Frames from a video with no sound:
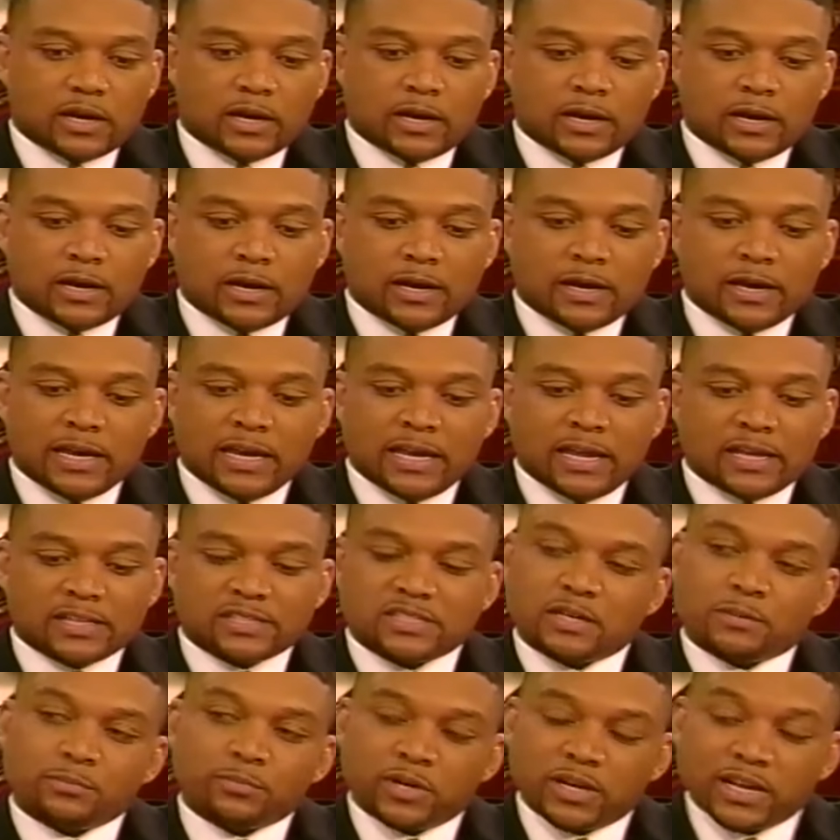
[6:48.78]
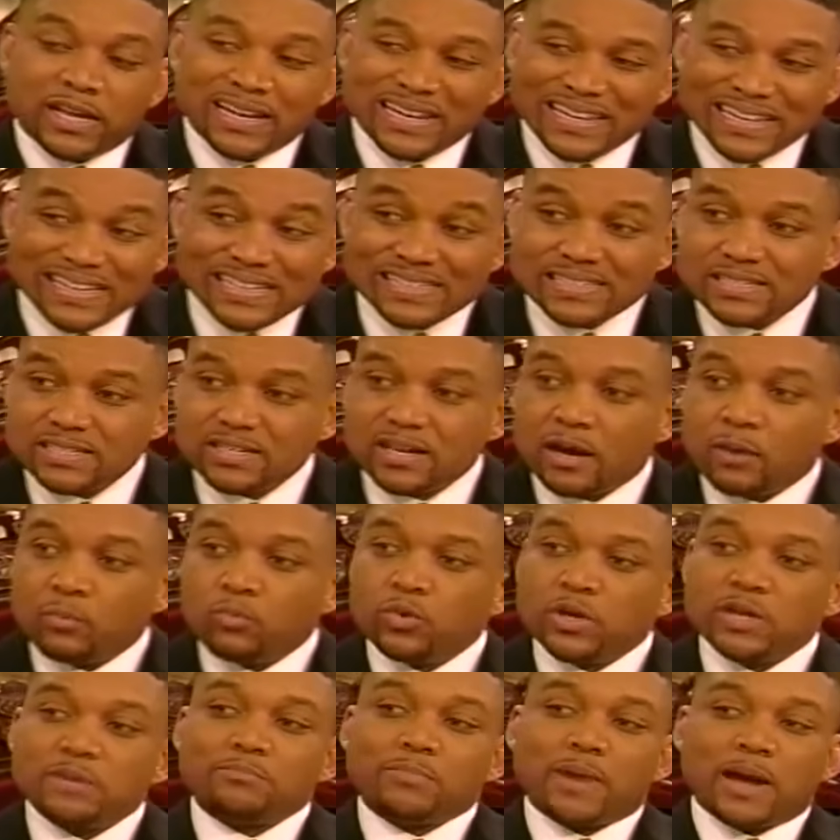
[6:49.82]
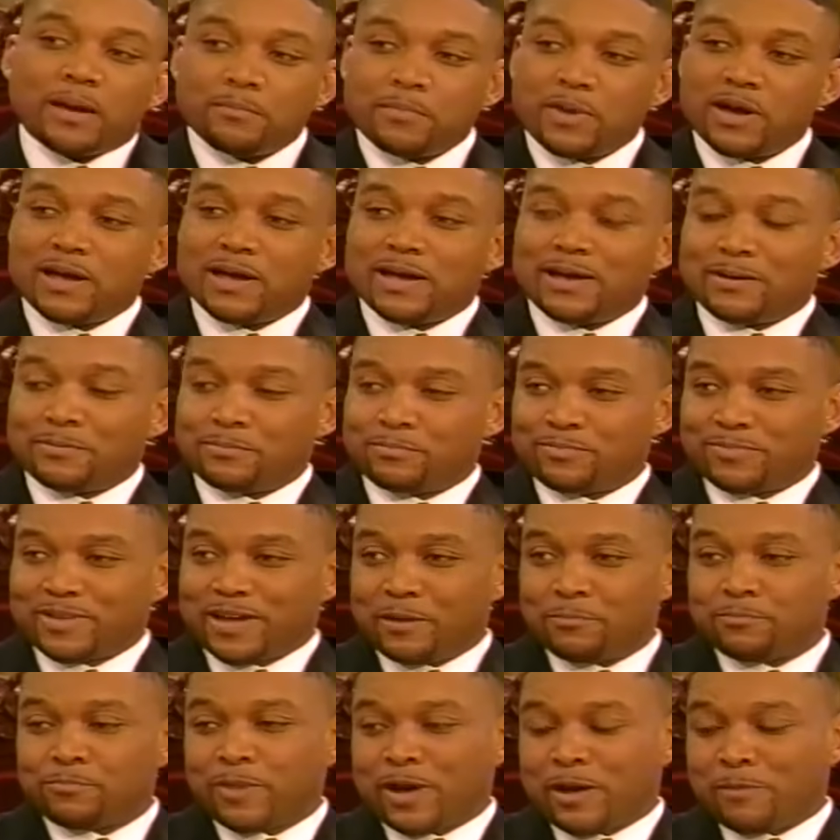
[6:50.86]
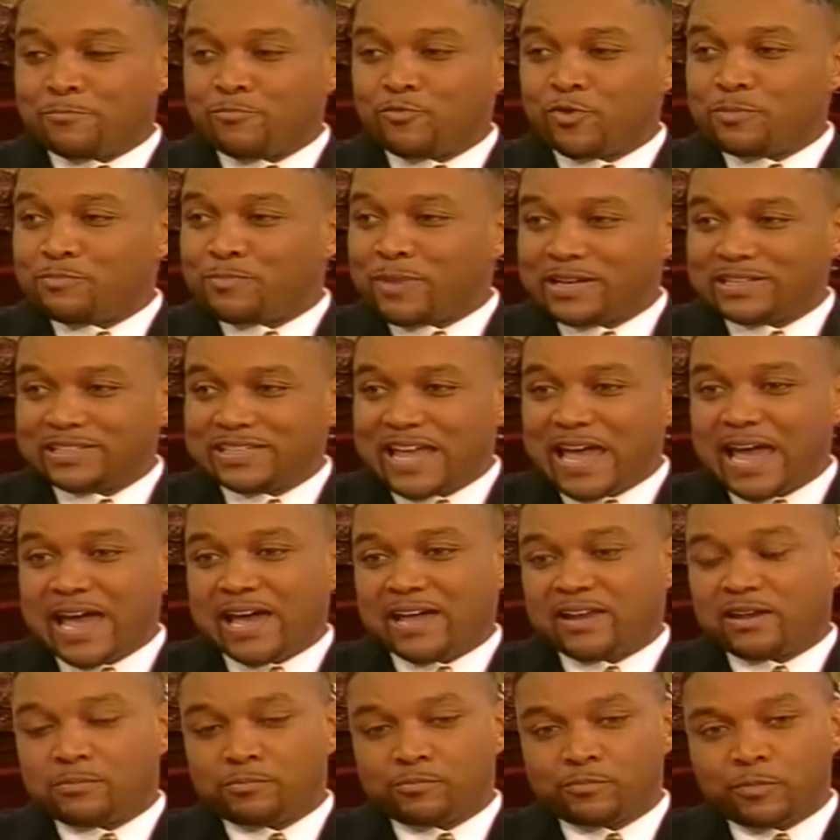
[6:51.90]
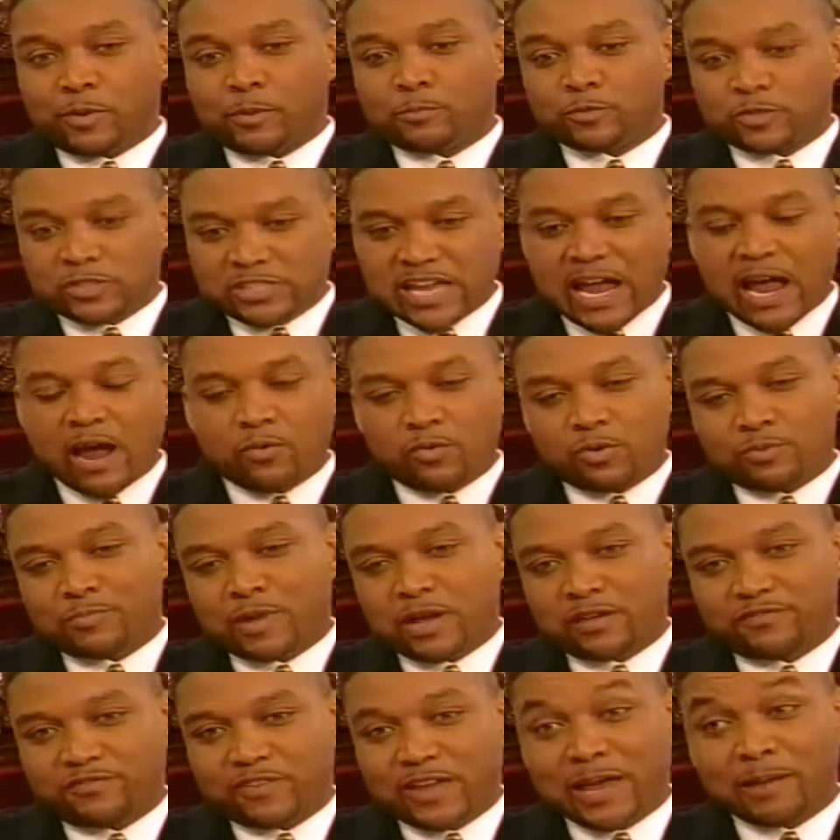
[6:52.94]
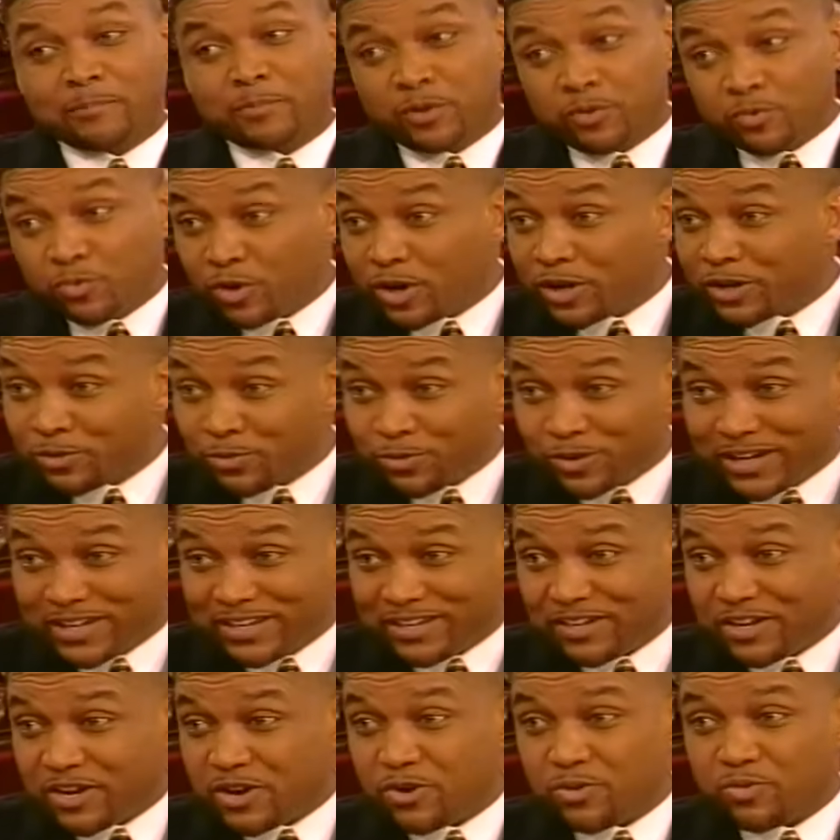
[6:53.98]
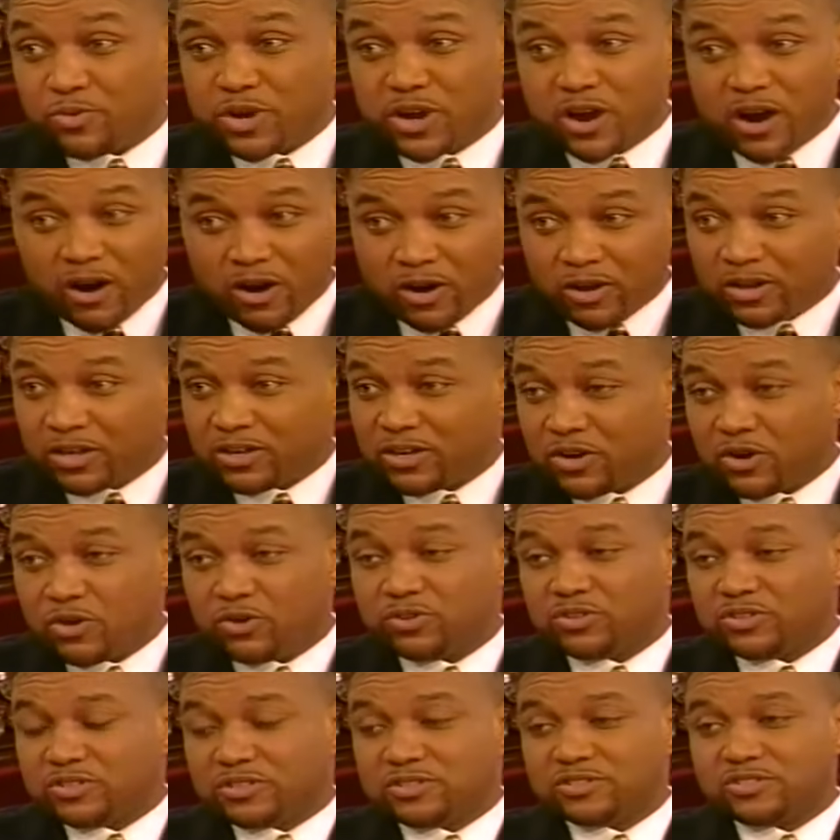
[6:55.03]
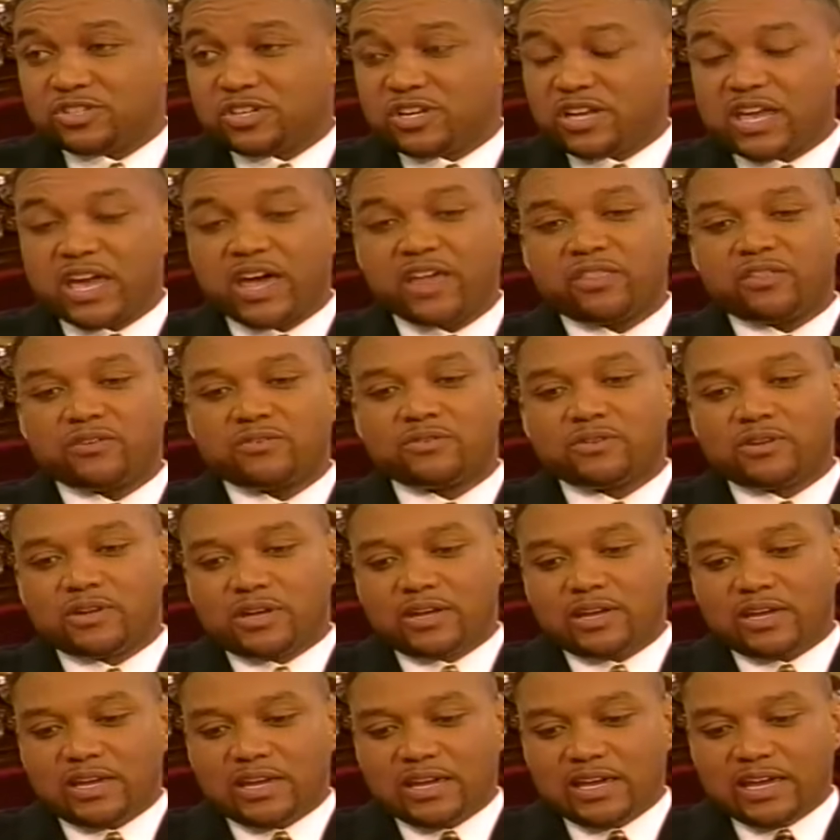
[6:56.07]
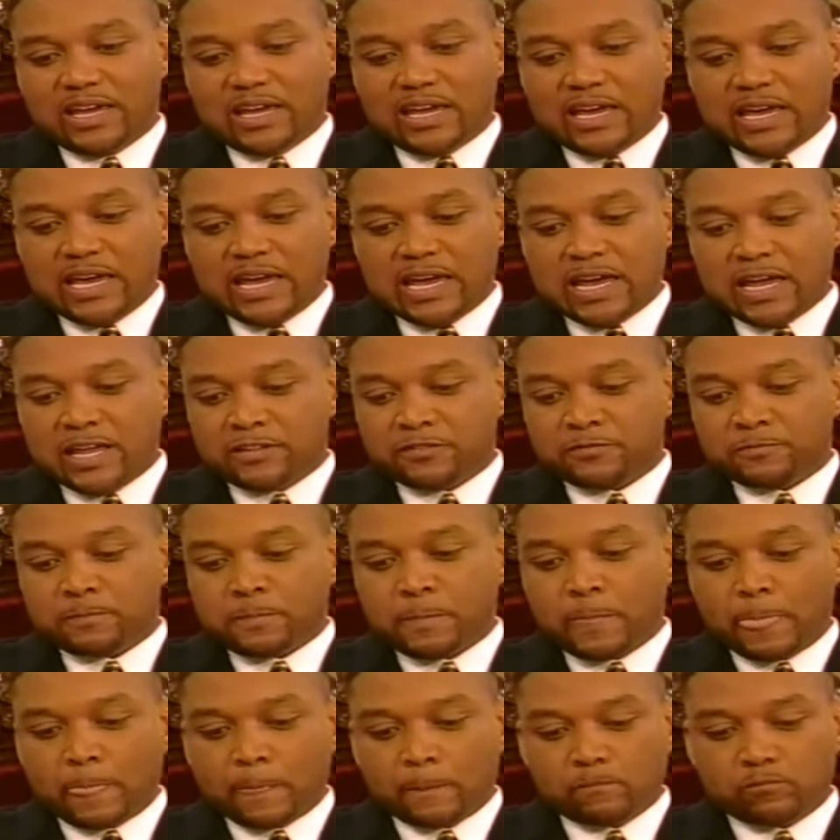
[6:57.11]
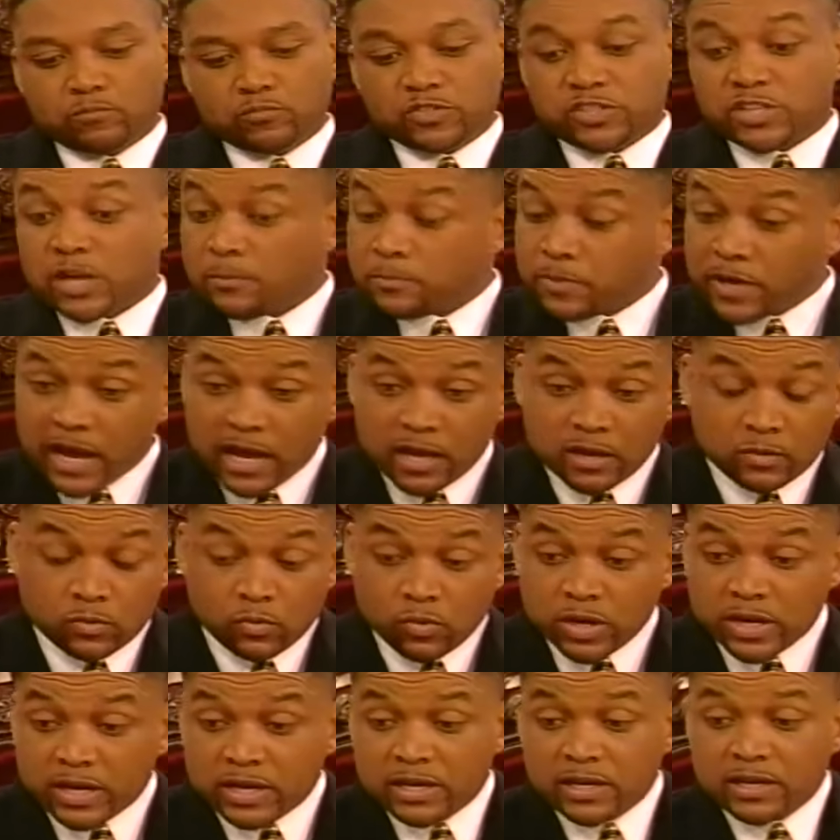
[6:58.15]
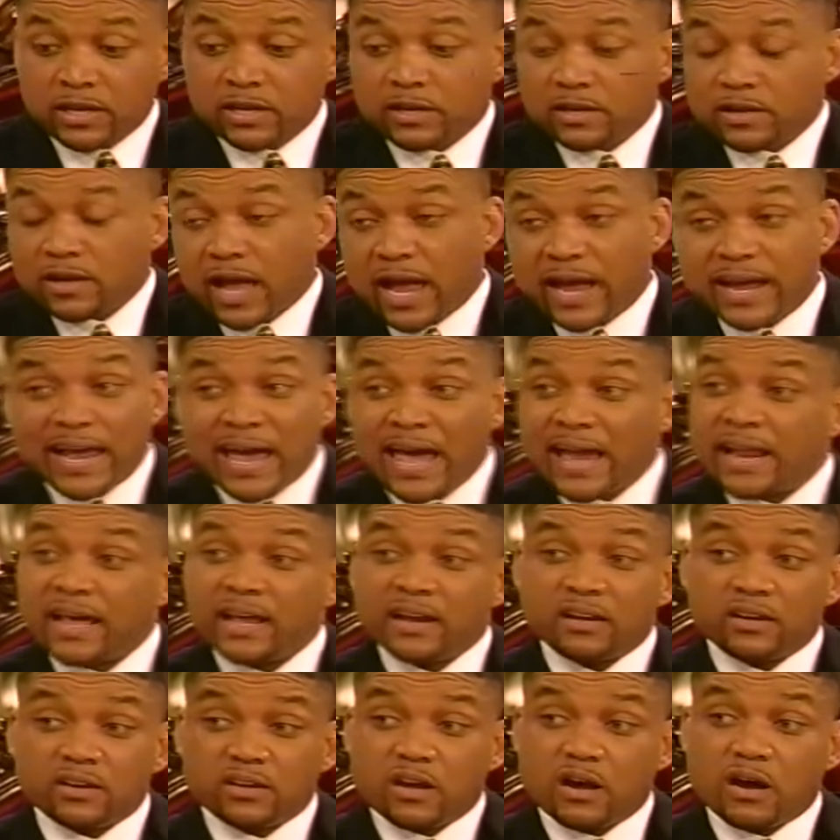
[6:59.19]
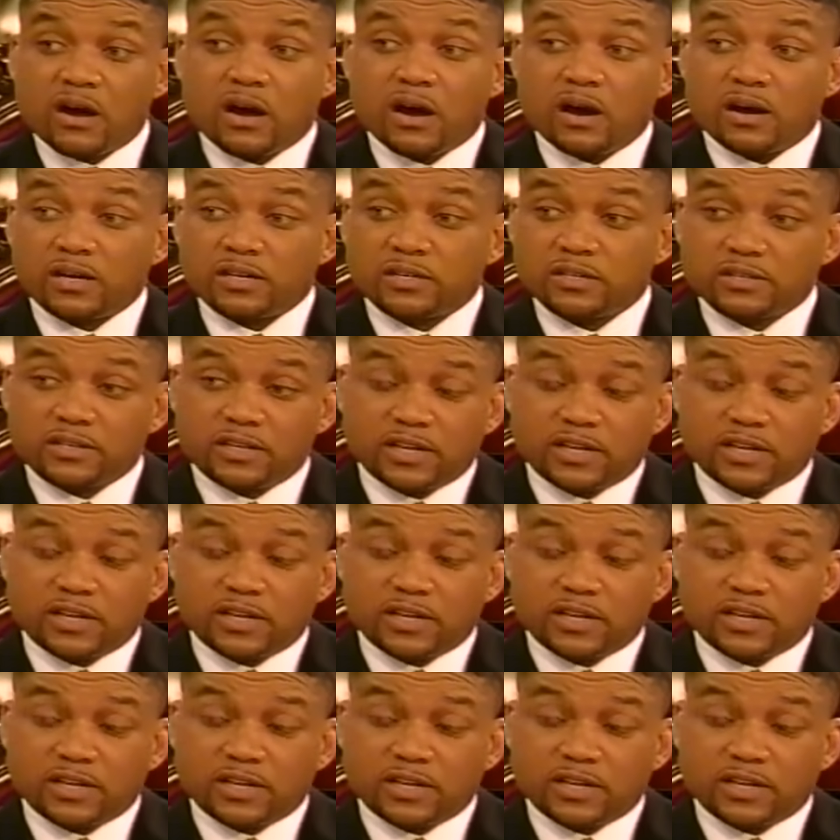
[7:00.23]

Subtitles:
And I said, but at least I'm with my mom. I'm with my dad. I'm gonna die with my family. What a way to go. We're all gonna go together. And some kind of way, I got out of the car.